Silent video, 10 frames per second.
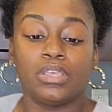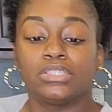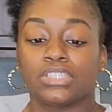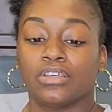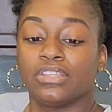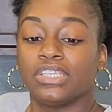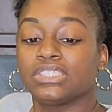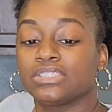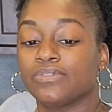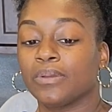So this
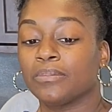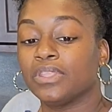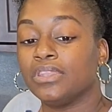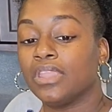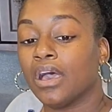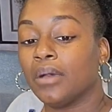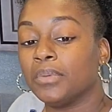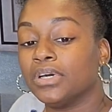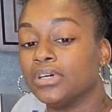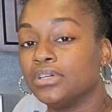is from the
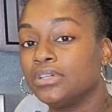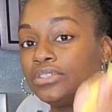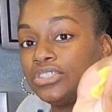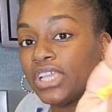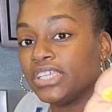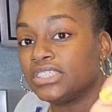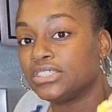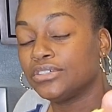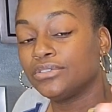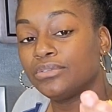Nama
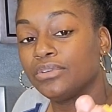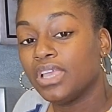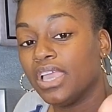J2